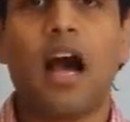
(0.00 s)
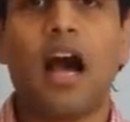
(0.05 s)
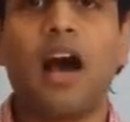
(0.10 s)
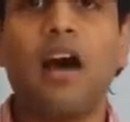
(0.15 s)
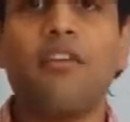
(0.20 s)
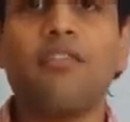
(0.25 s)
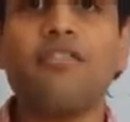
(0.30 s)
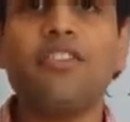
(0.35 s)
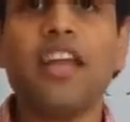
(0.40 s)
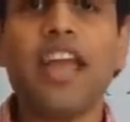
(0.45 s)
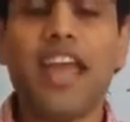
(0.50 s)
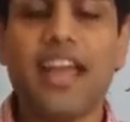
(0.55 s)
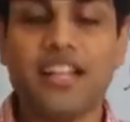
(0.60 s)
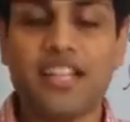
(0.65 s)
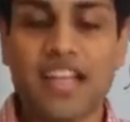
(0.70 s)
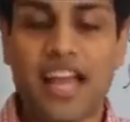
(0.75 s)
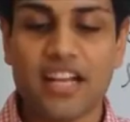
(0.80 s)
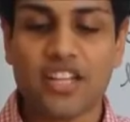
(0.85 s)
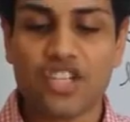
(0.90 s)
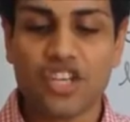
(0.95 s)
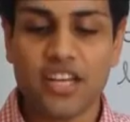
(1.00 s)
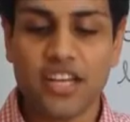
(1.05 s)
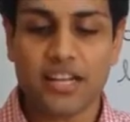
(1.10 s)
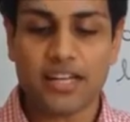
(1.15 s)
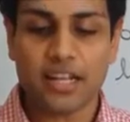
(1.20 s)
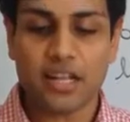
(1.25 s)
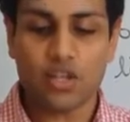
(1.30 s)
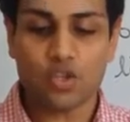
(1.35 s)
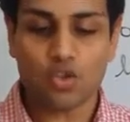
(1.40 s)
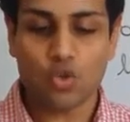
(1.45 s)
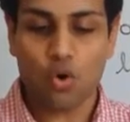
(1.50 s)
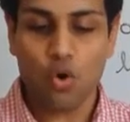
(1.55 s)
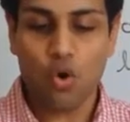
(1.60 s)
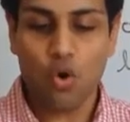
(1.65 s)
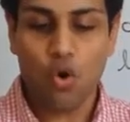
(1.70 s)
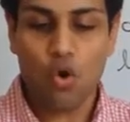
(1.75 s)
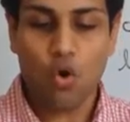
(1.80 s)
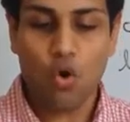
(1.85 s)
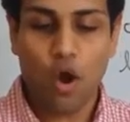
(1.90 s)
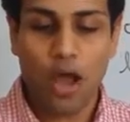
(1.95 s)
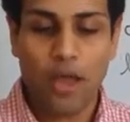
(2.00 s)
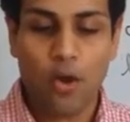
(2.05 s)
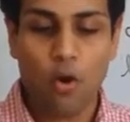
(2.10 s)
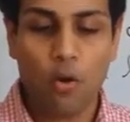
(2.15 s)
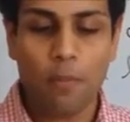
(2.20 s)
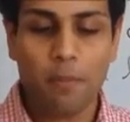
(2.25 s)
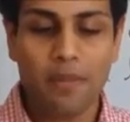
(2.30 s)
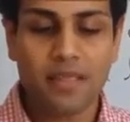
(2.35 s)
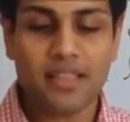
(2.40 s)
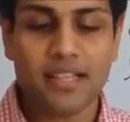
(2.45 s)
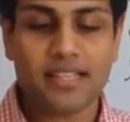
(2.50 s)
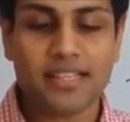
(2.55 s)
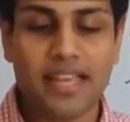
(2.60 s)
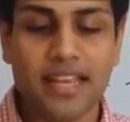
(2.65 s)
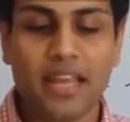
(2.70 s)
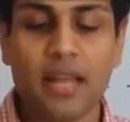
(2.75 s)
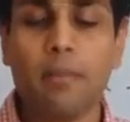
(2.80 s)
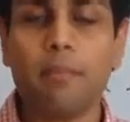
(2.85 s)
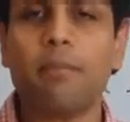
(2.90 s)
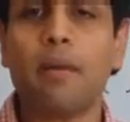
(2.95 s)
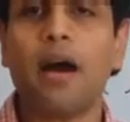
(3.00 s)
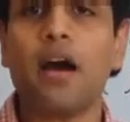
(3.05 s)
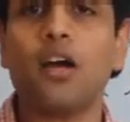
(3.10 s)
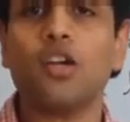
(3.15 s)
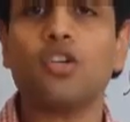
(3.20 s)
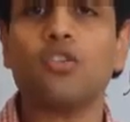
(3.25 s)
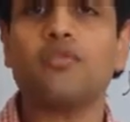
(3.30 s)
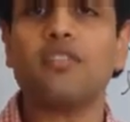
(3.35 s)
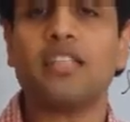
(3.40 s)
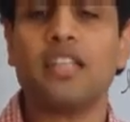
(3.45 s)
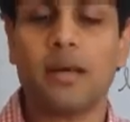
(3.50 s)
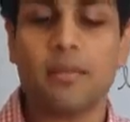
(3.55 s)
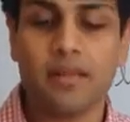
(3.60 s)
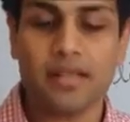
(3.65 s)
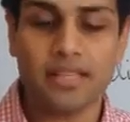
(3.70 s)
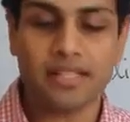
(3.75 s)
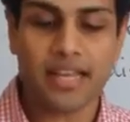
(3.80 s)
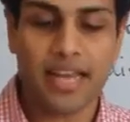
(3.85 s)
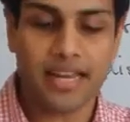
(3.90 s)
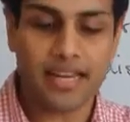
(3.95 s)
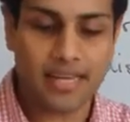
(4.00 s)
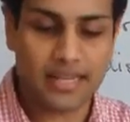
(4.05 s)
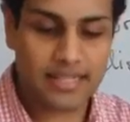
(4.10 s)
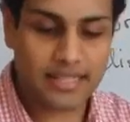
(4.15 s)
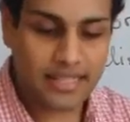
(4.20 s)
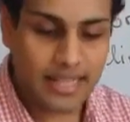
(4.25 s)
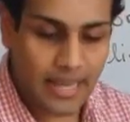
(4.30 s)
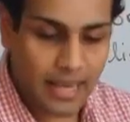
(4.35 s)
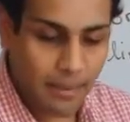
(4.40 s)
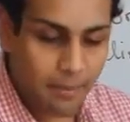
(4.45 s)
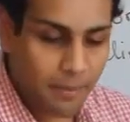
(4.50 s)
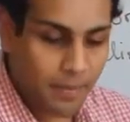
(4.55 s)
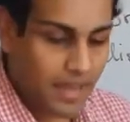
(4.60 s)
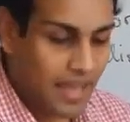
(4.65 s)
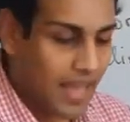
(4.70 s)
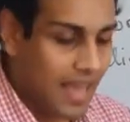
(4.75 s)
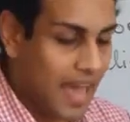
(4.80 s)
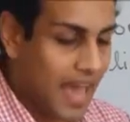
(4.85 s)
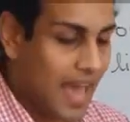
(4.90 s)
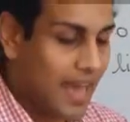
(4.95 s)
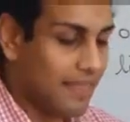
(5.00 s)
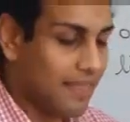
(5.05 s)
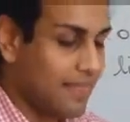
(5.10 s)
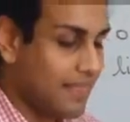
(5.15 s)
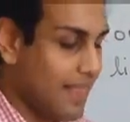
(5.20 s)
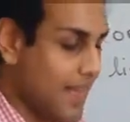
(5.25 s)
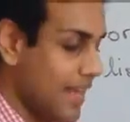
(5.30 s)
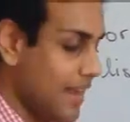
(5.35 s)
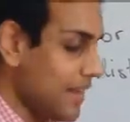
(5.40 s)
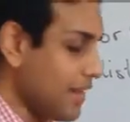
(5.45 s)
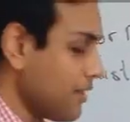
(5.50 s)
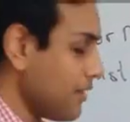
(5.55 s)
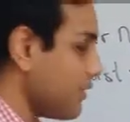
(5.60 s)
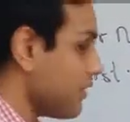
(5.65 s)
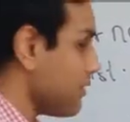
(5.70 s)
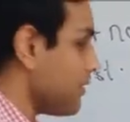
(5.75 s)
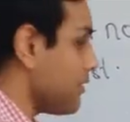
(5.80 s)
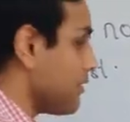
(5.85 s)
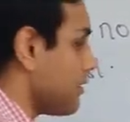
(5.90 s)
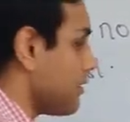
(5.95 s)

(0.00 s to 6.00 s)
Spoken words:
After attaching it at so, I opened the second part of the double-sided tape and then